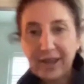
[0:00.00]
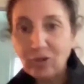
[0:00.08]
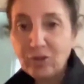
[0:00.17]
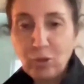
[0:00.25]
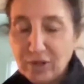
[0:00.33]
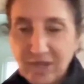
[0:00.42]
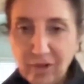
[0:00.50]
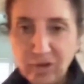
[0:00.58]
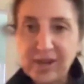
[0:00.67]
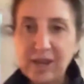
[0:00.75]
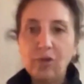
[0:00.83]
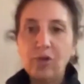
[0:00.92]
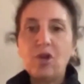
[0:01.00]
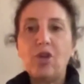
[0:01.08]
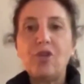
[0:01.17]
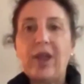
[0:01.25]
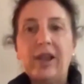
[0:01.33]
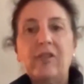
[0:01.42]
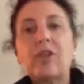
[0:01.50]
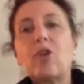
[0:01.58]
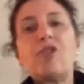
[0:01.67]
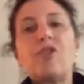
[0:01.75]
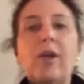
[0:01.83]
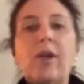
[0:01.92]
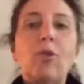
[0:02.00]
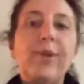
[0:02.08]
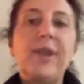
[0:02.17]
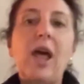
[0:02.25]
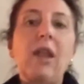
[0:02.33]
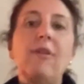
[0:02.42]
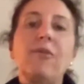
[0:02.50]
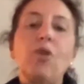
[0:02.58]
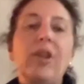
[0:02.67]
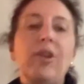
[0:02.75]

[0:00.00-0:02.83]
kill switch, they'll just kill the contract. The contract will be null and void.